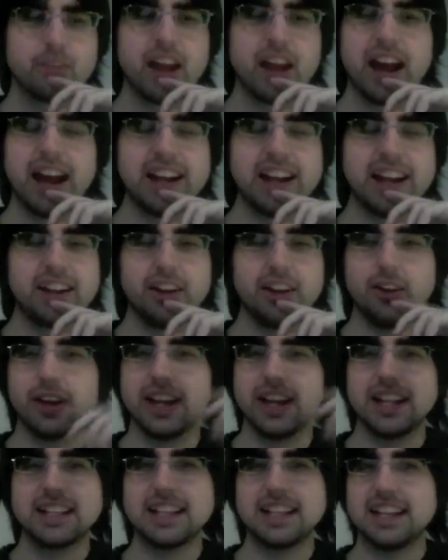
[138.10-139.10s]
I don't know,
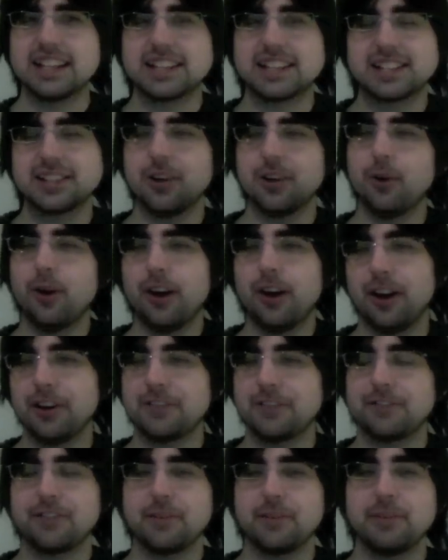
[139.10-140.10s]
it's so
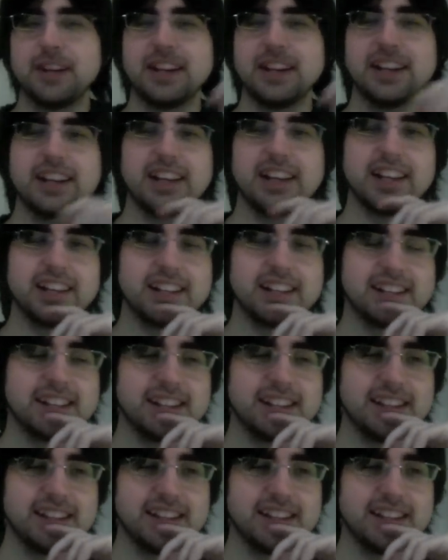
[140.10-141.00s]
hard for me to